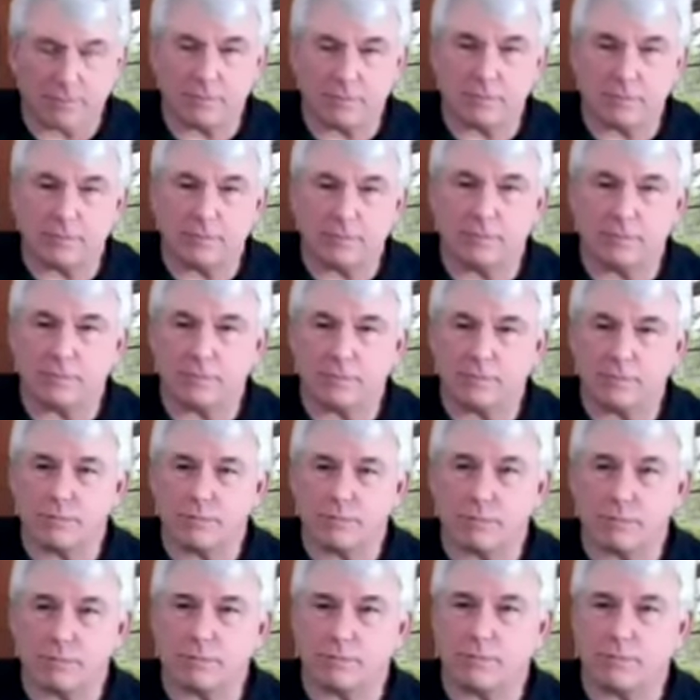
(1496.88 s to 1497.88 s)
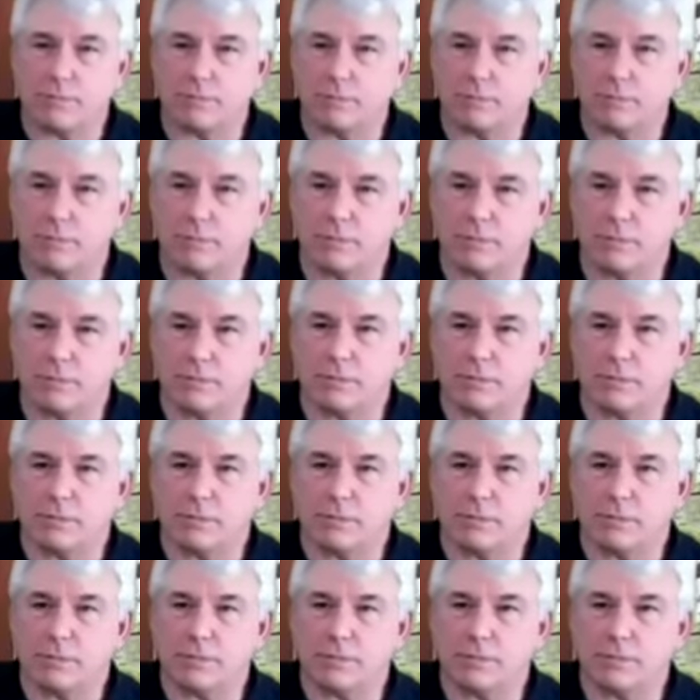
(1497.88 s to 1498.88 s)

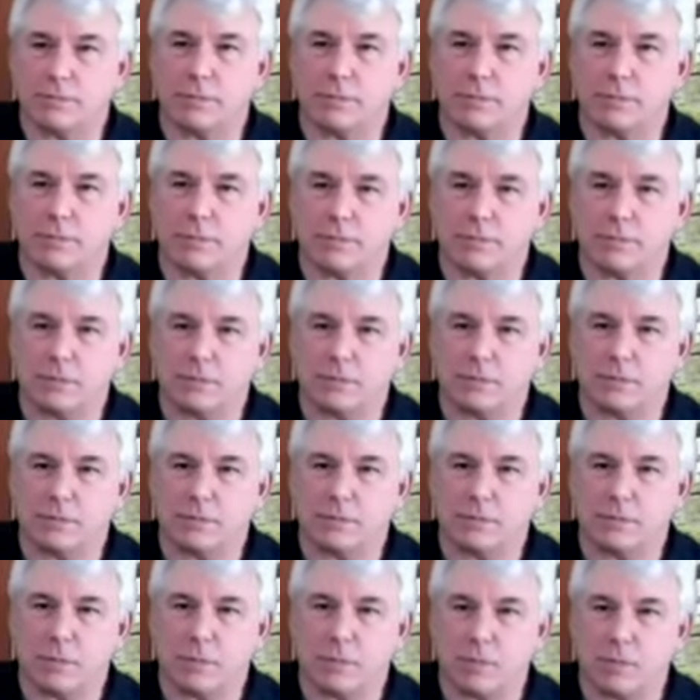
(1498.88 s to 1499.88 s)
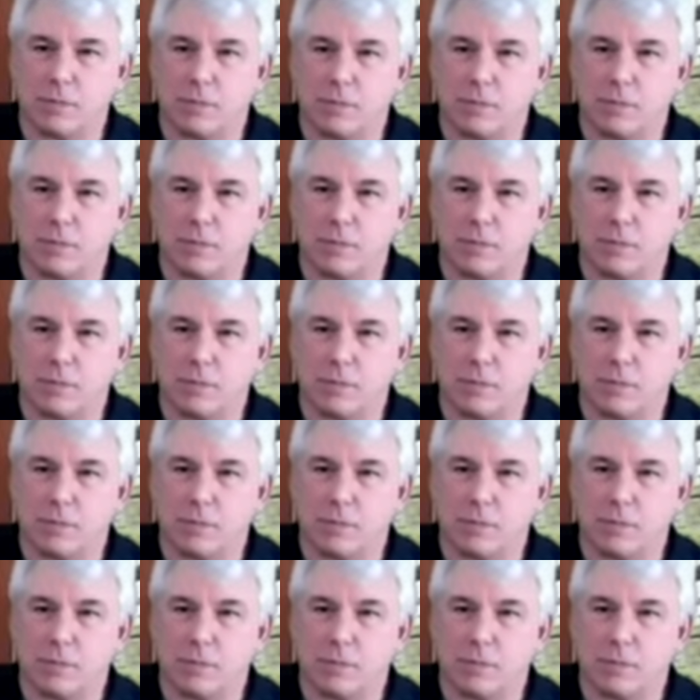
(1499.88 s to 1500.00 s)
(silent)